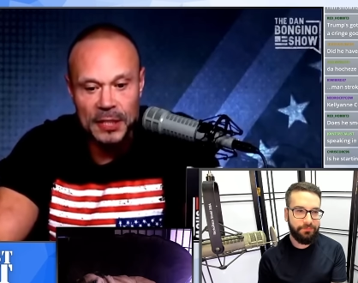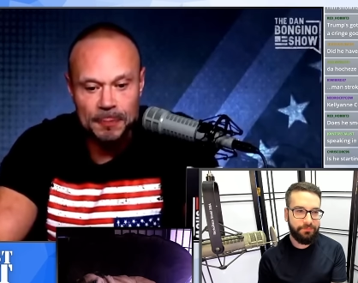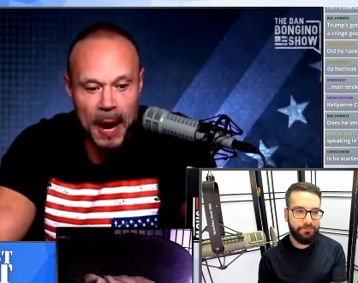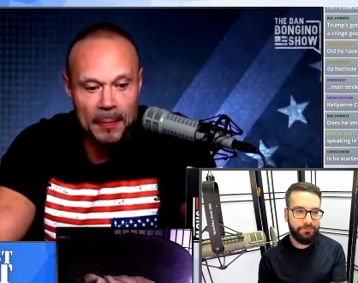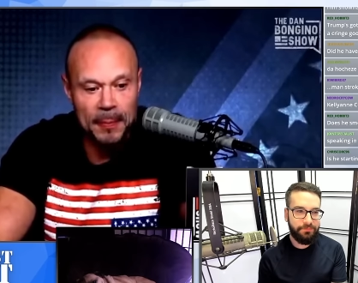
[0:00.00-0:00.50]

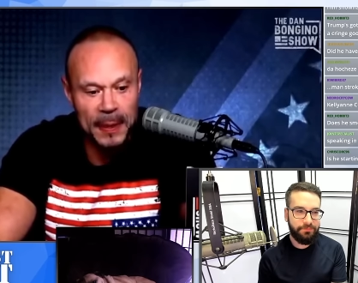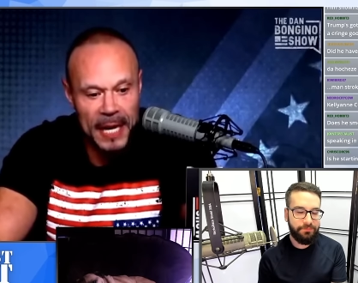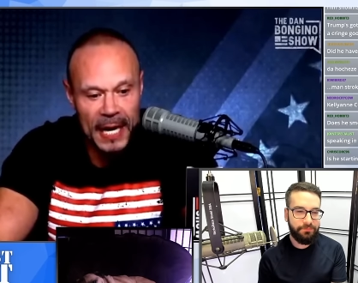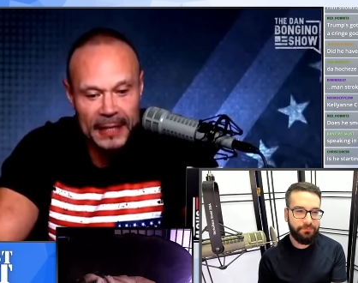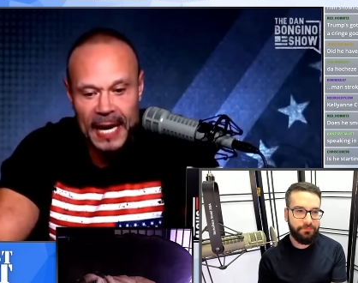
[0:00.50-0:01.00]
Speaker 1: she's
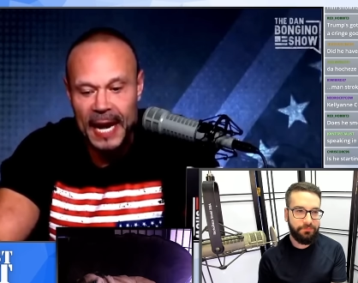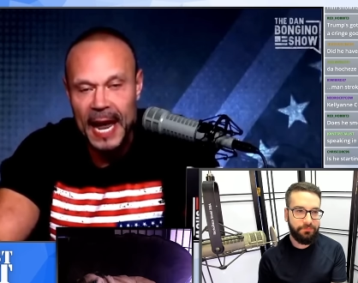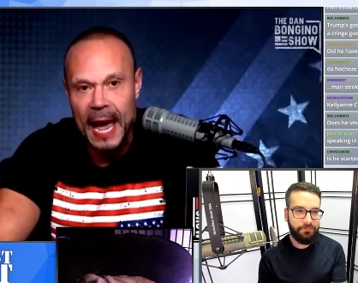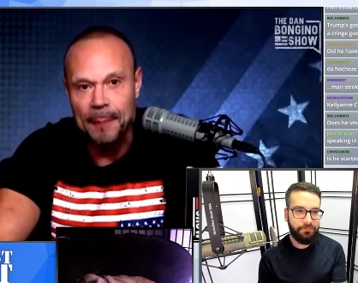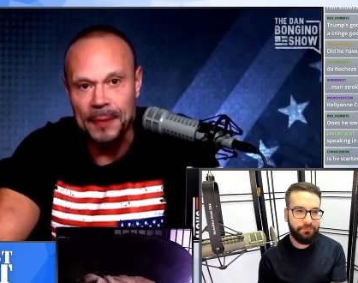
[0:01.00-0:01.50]
probably not
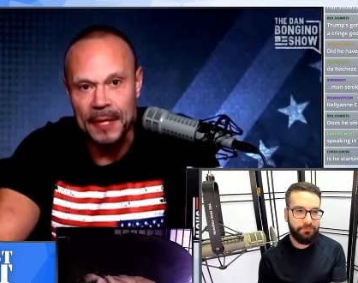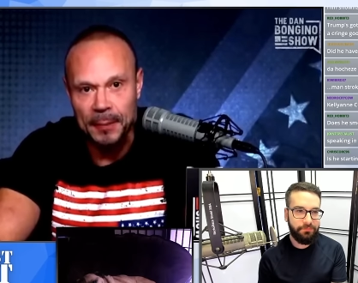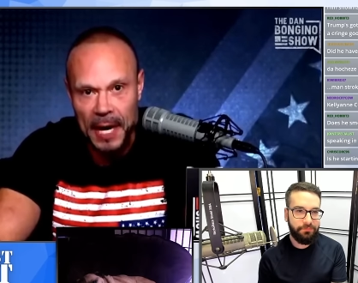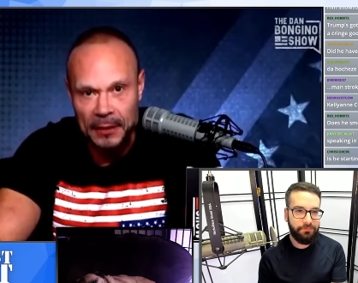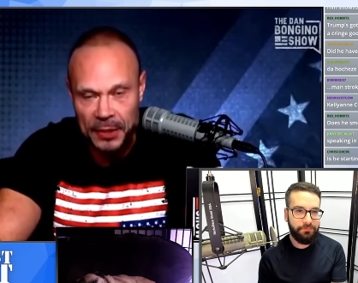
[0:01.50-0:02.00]
that
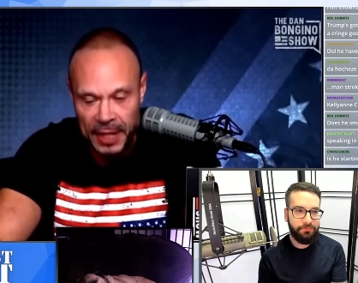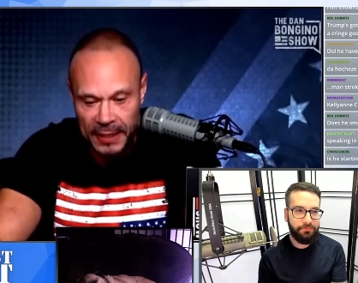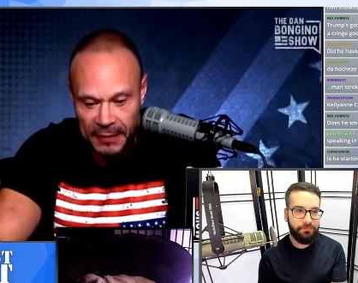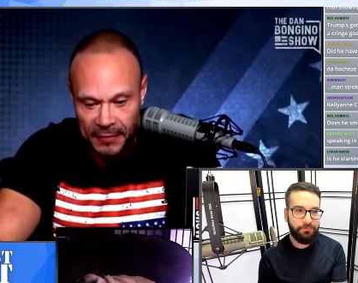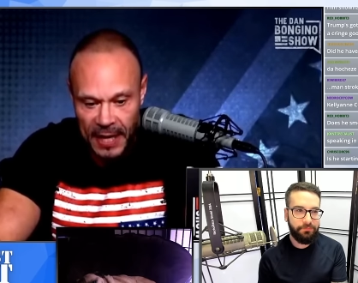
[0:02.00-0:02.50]
happy about
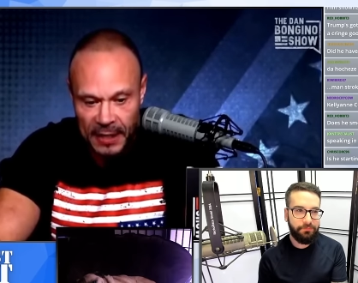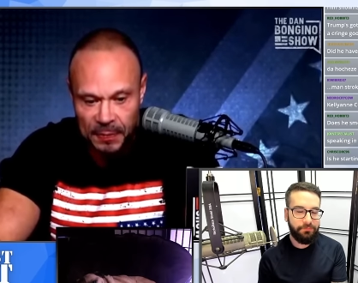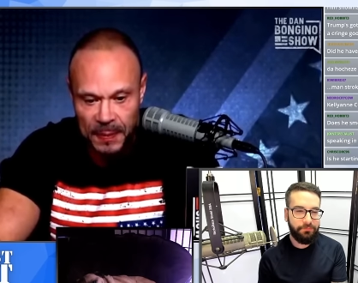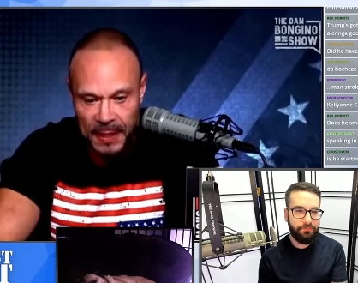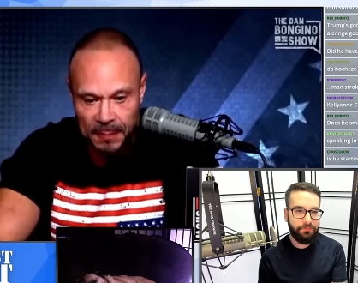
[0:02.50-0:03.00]
J.D.
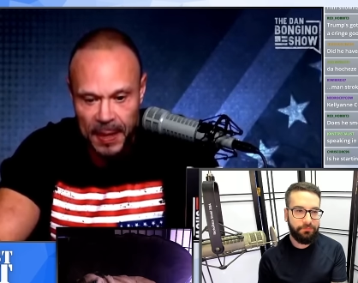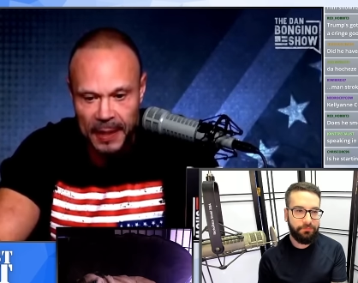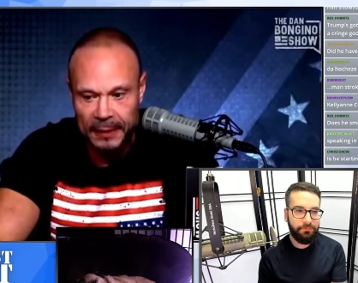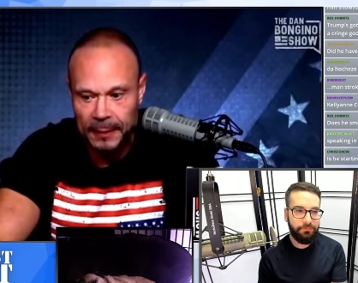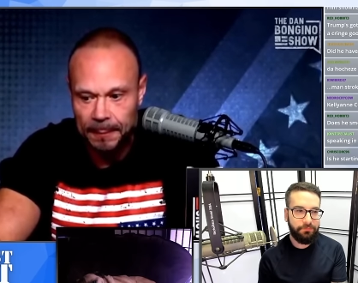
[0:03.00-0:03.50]
Vance being
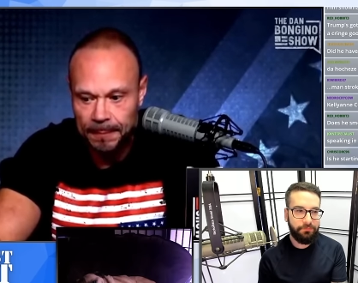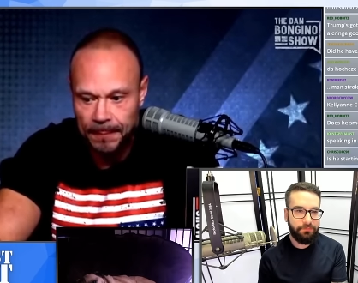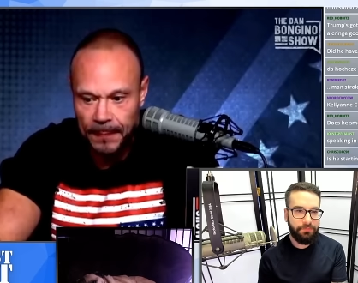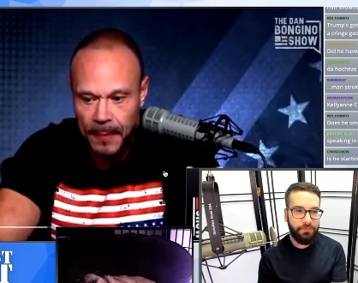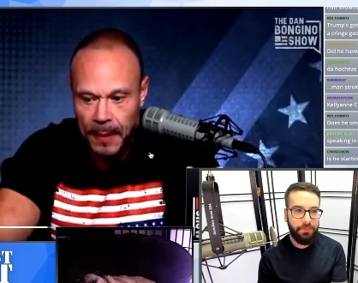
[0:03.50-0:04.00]
picked.
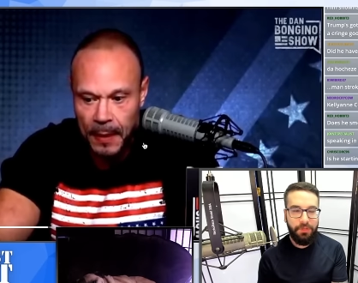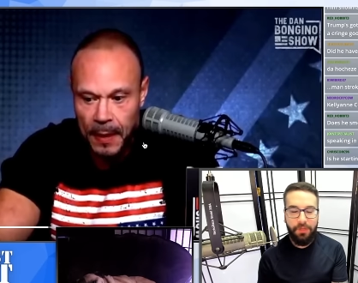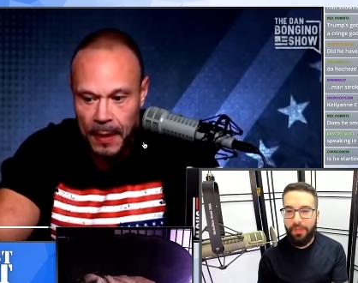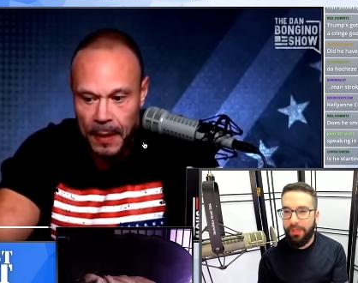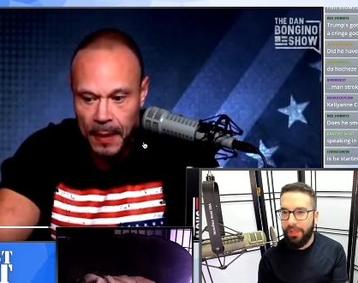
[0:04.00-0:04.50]

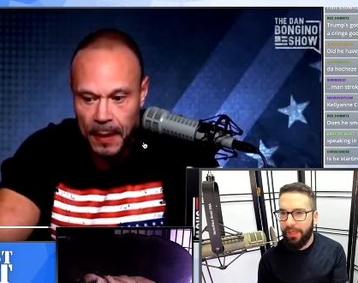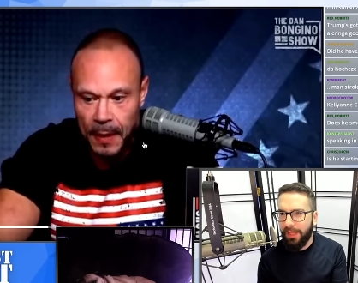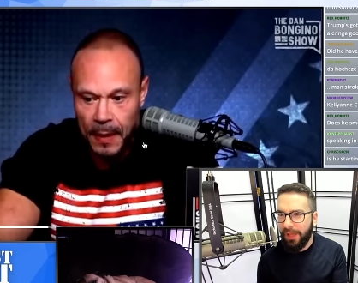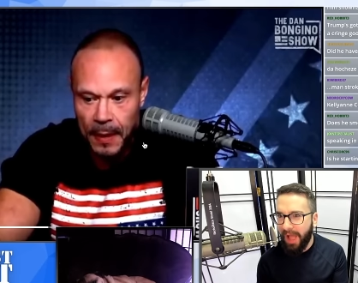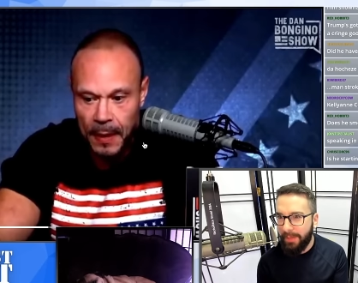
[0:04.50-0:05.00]

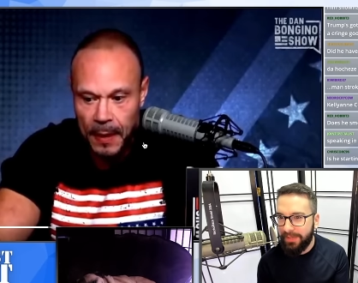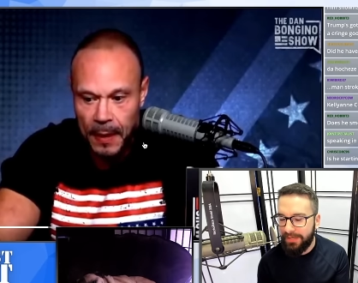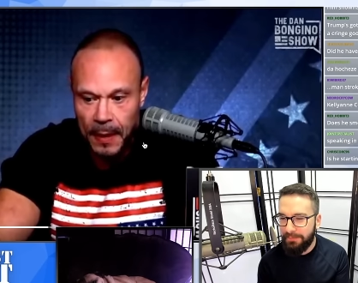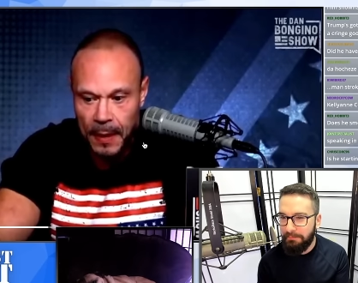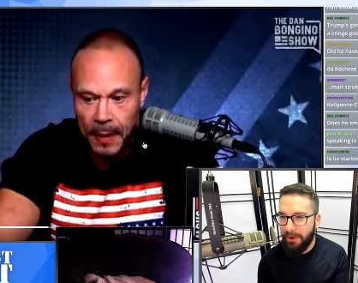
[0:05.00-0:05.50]
Speaker 2: I
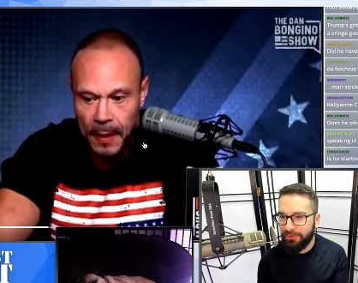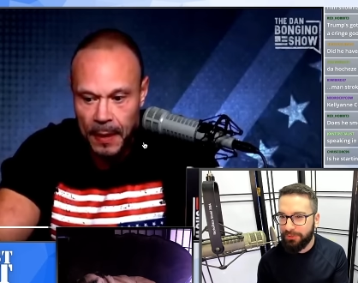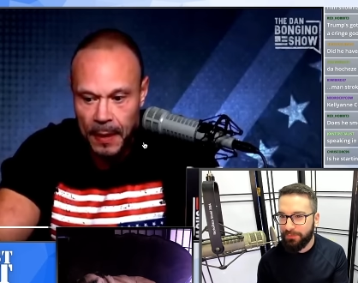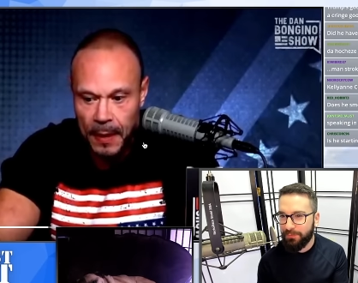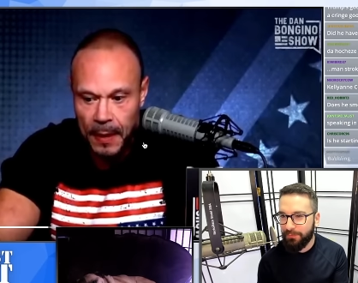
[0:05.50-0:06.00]
mean,
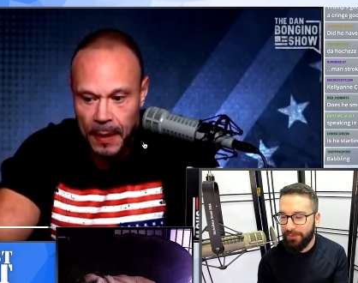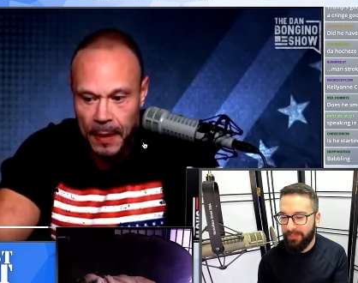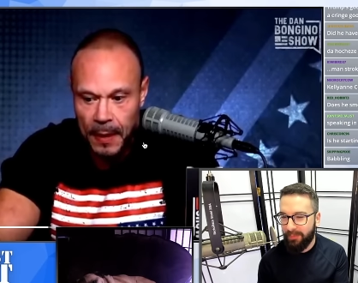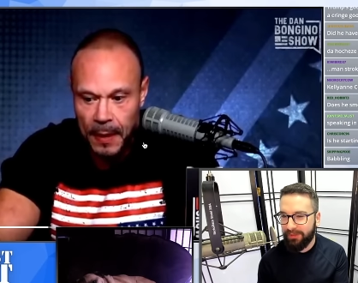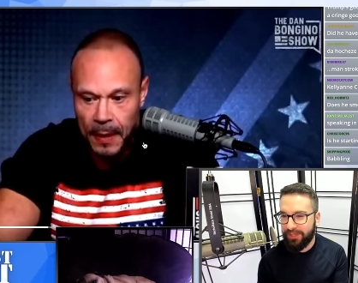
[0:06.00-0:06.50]
most
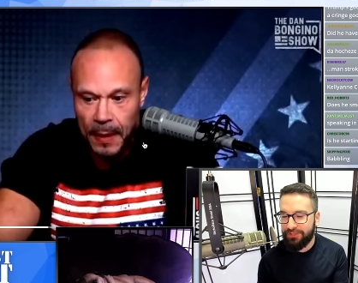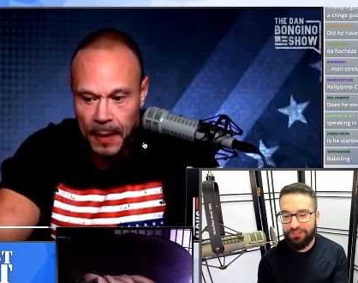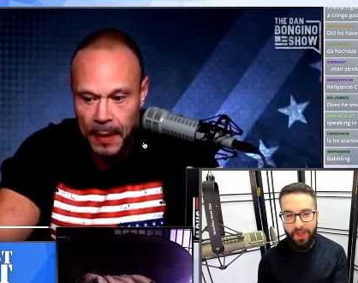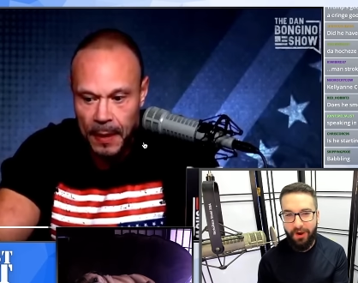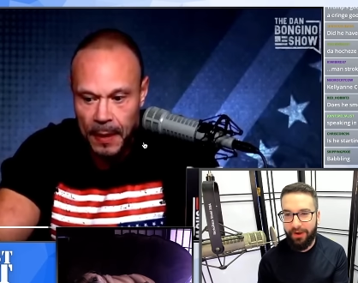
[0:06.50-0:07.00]
Republicans
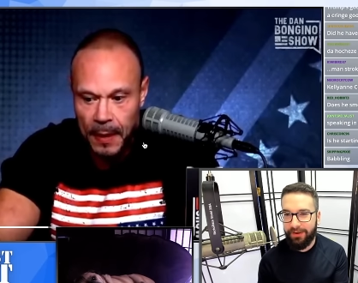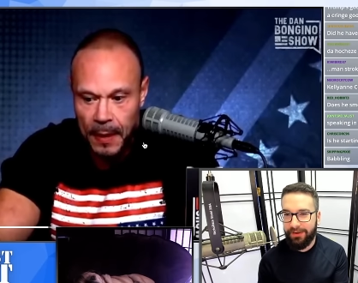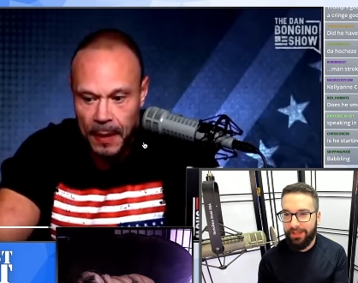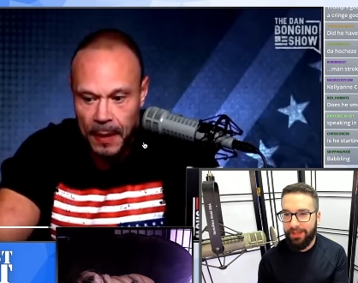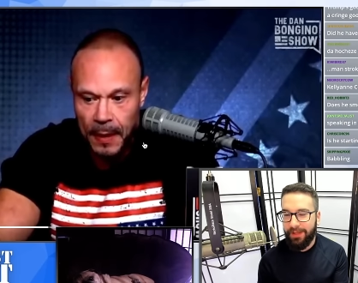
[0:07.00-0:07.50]
aren't
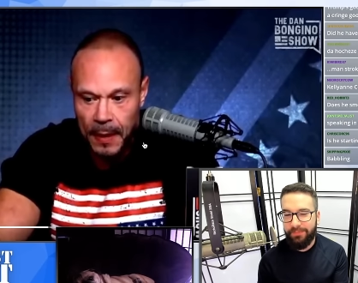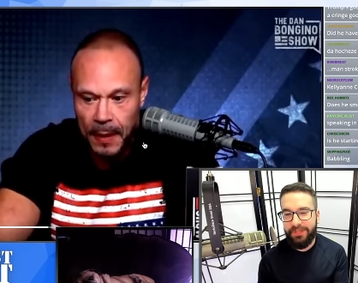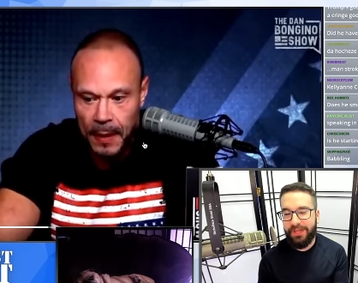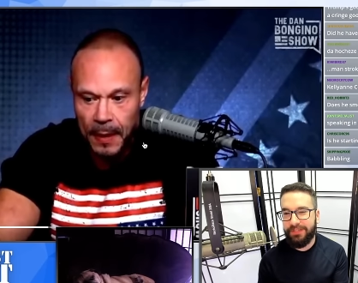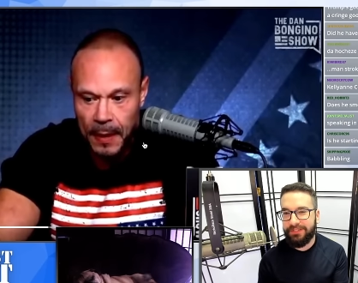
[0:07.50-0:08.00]

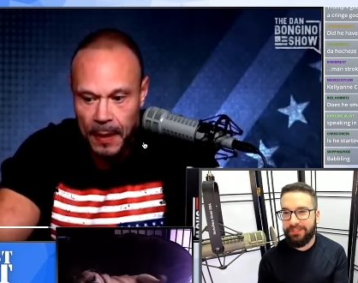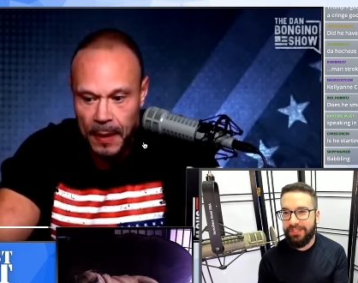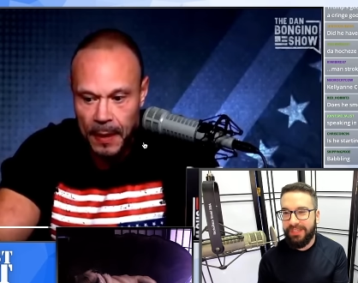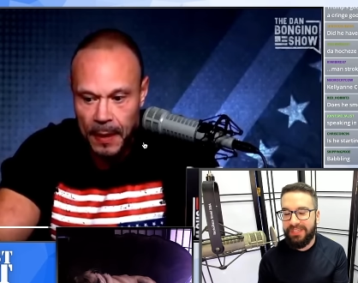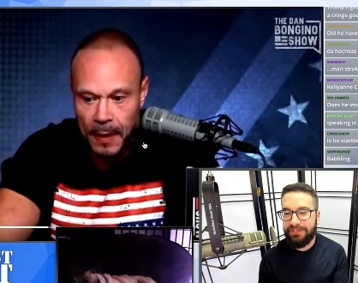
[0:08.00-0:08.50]
because
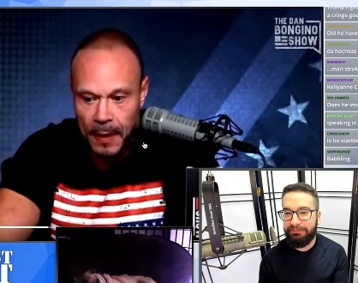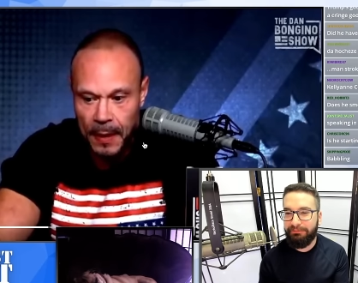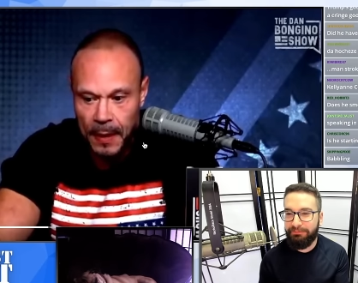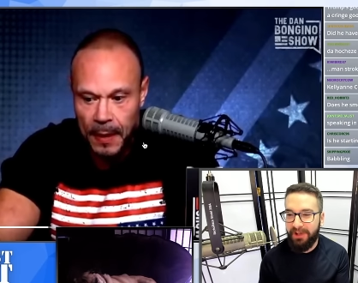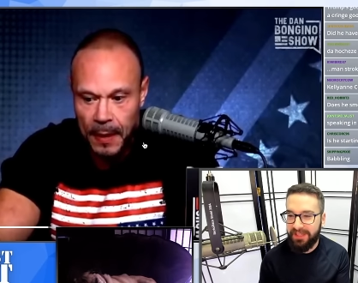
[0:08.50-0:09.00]
he's a
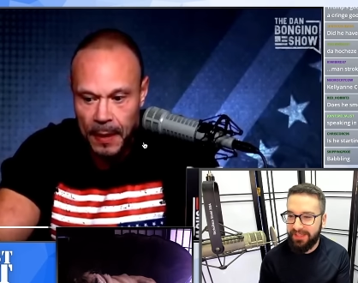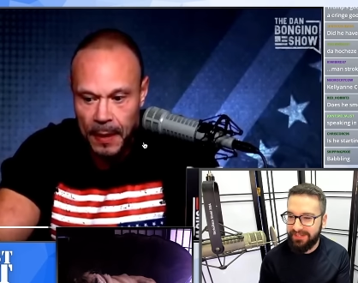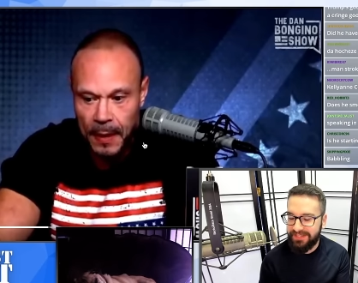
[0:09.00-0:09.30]
fucking